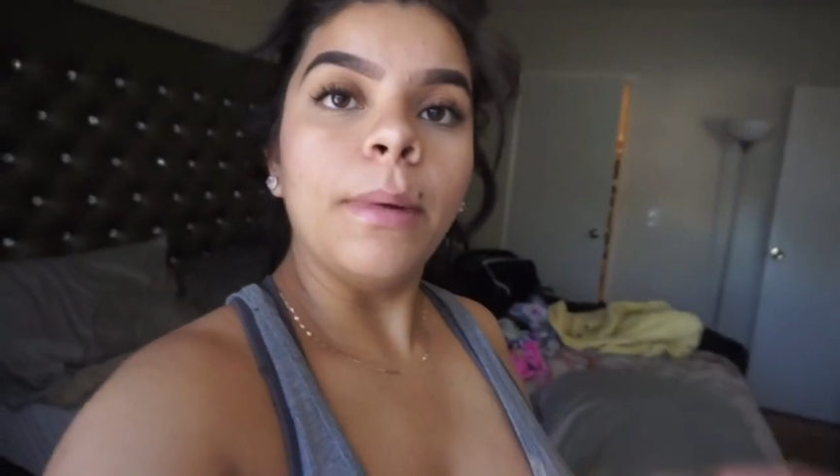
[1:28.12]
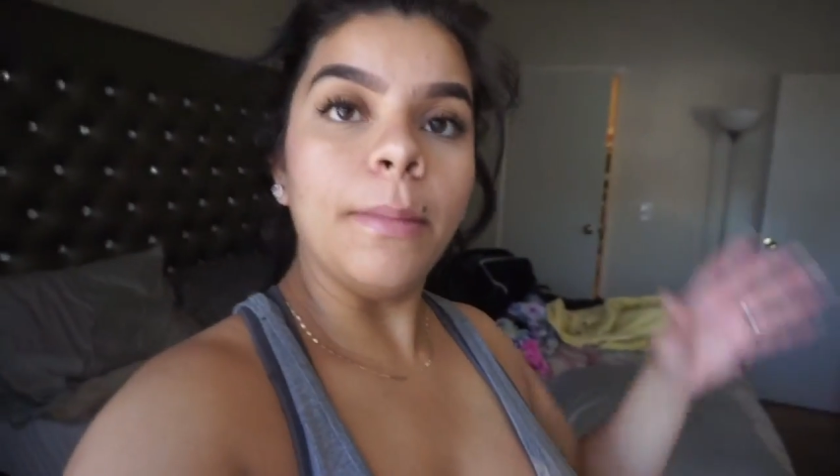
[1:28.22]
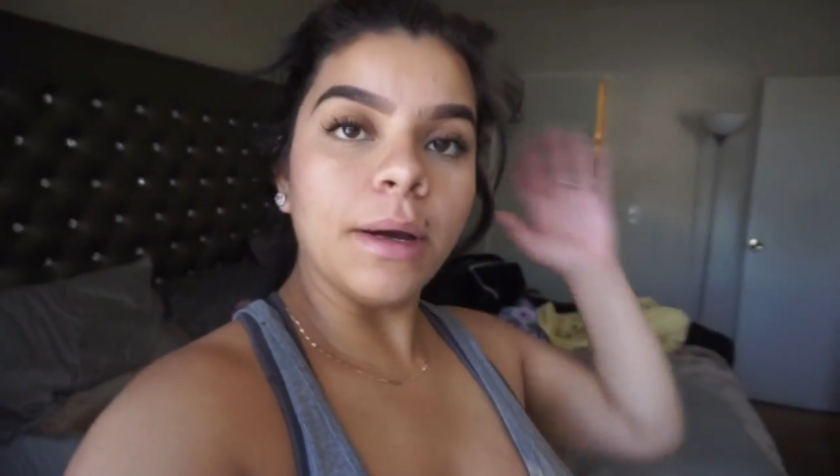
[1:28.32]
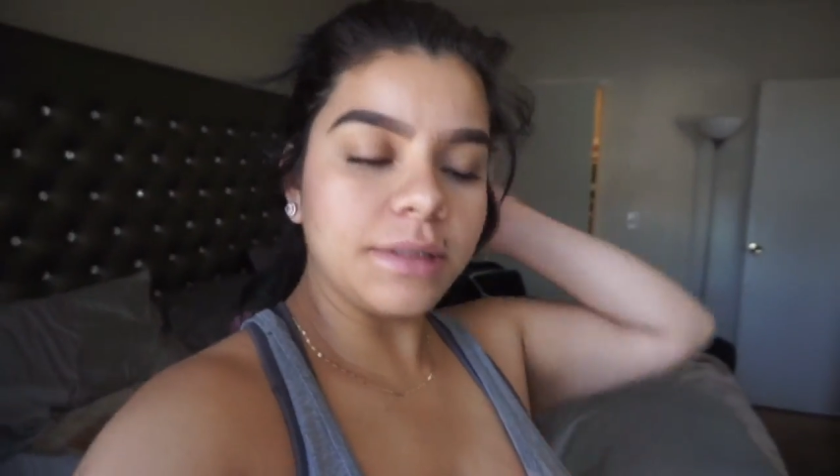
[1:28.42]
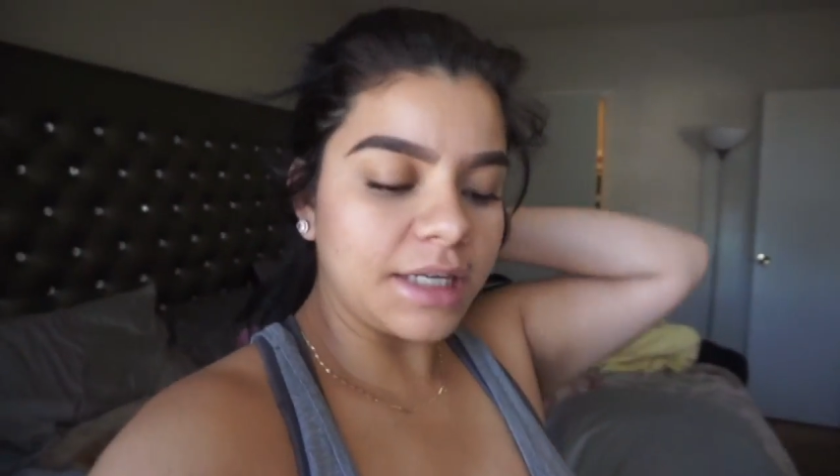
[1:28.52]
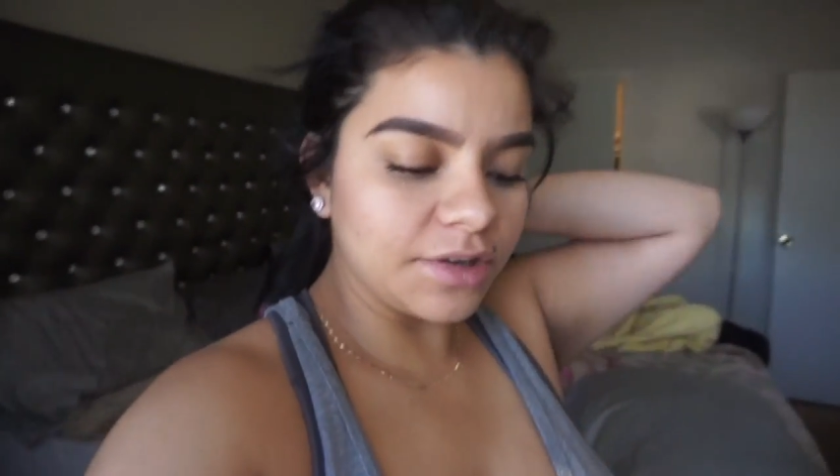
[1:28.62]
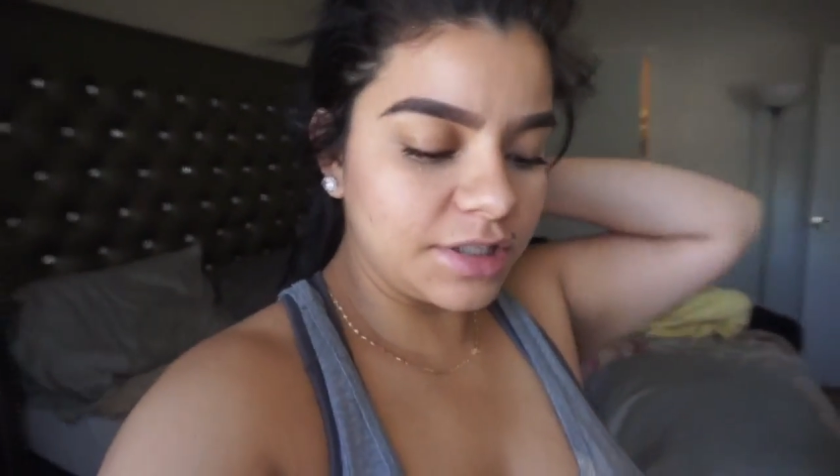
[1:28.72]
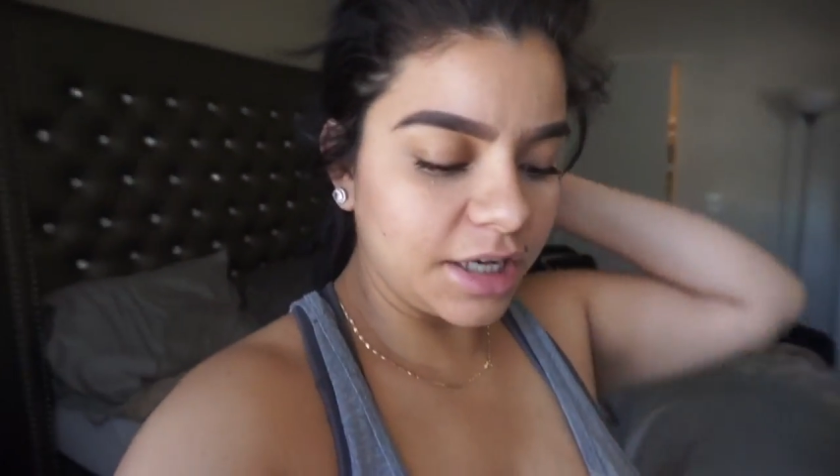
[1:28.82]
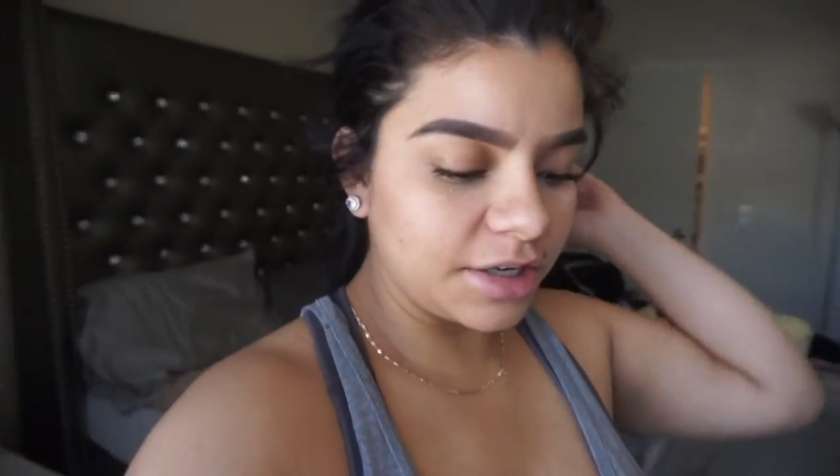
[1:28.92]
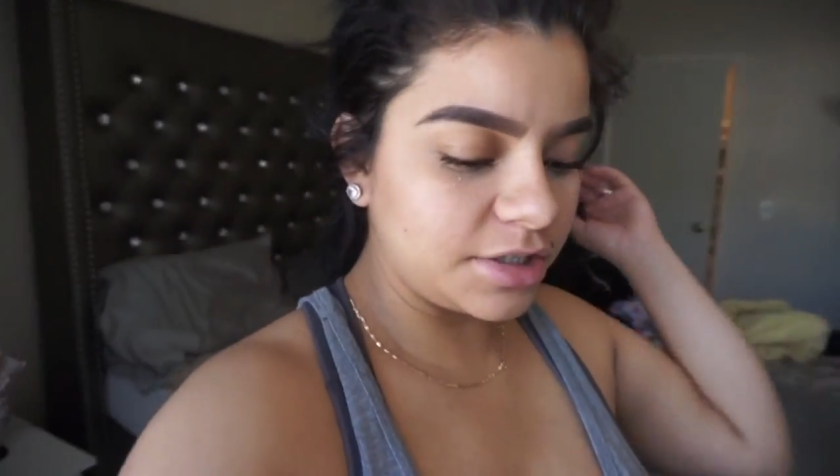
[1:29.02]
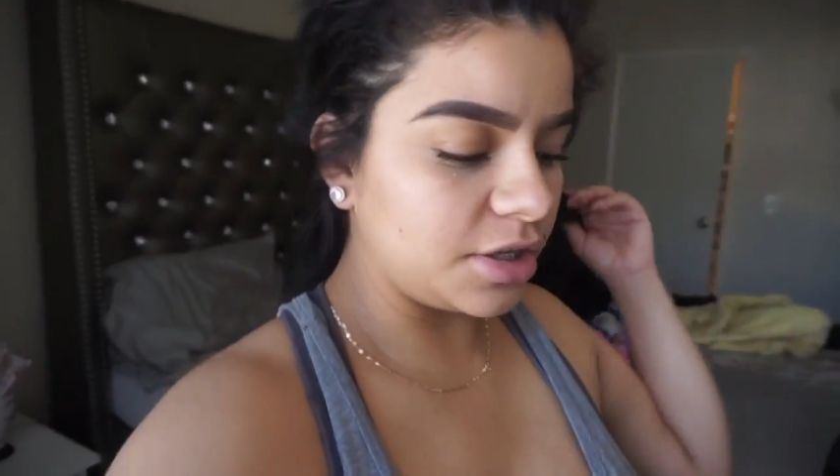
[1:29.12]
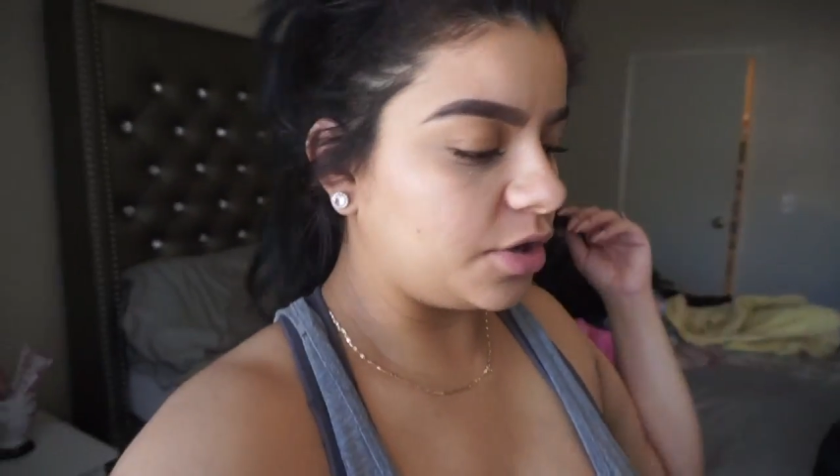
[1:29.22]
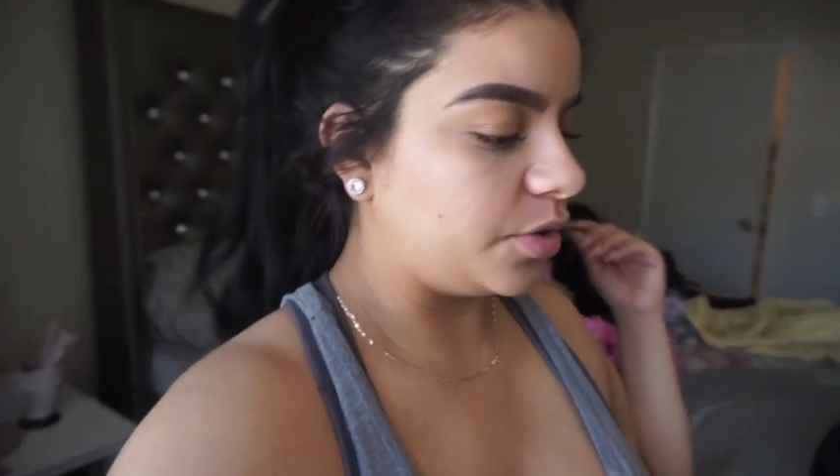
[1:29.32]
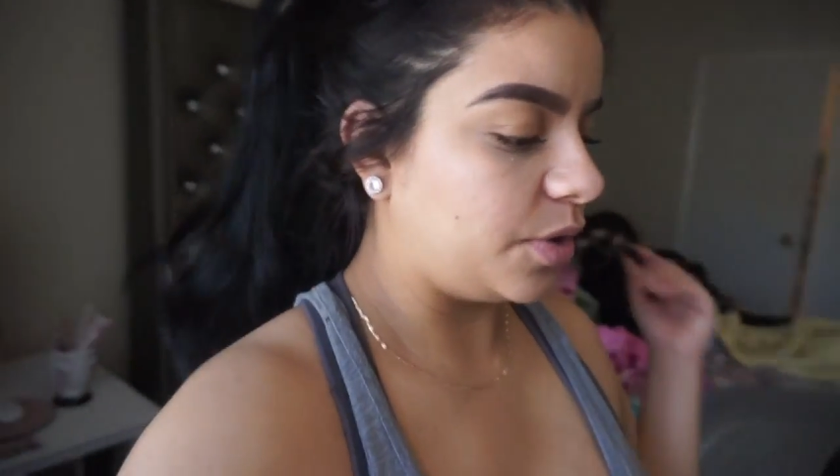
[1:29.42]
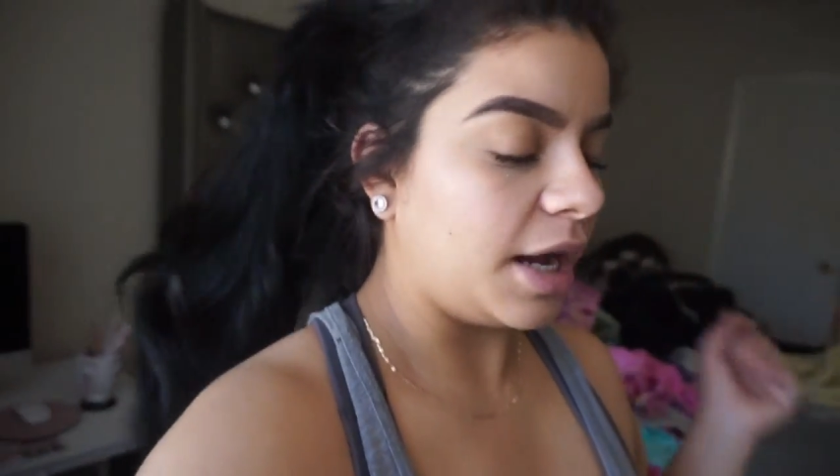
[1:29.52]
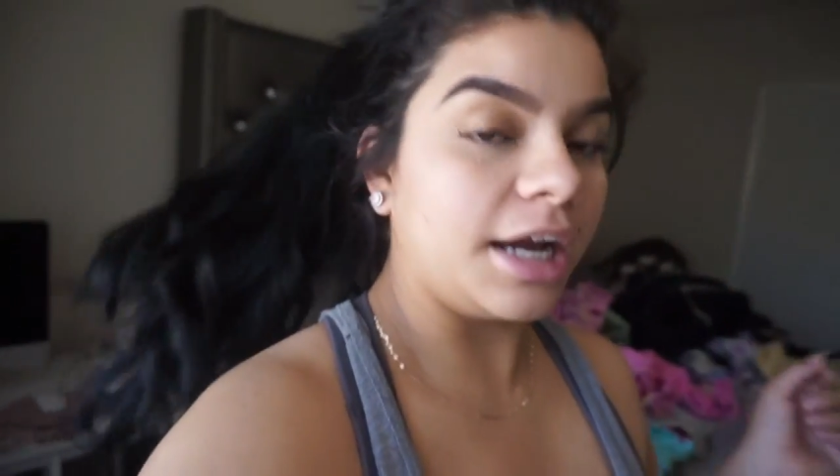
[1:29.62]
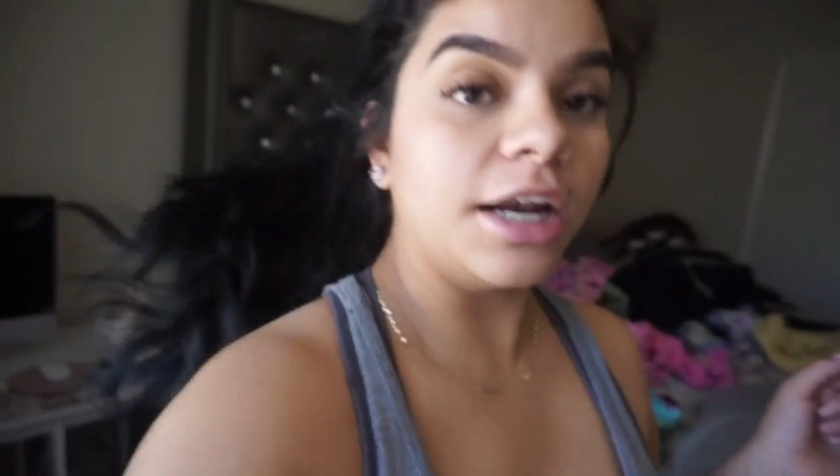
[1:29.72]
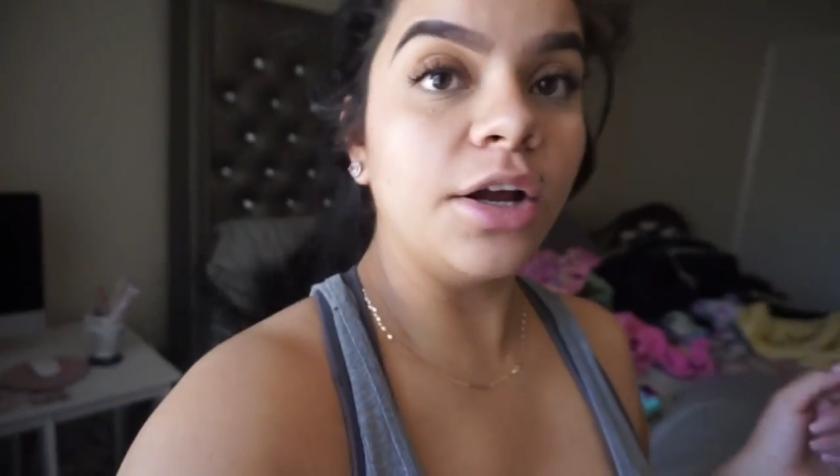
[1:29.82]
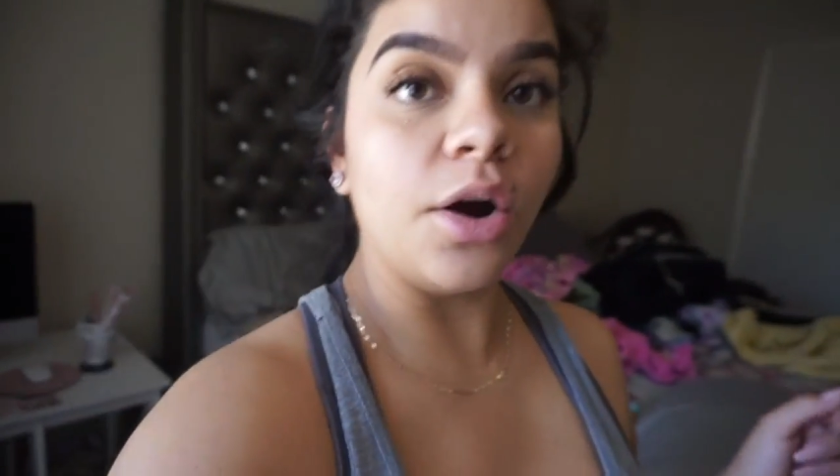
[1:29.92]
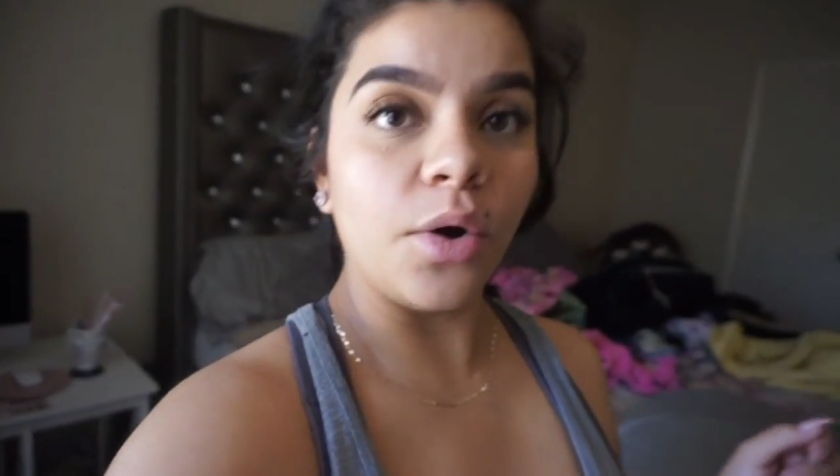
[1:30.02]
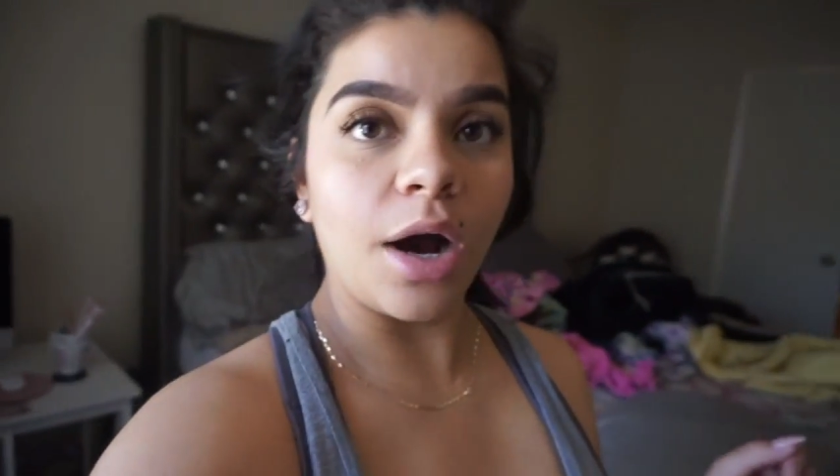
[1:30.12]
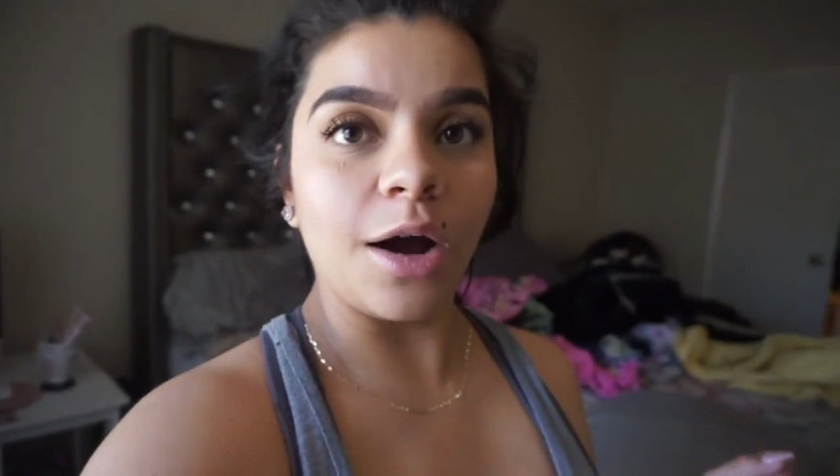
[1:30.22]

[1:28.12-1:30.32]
my mom's downstairs, so I gotta go.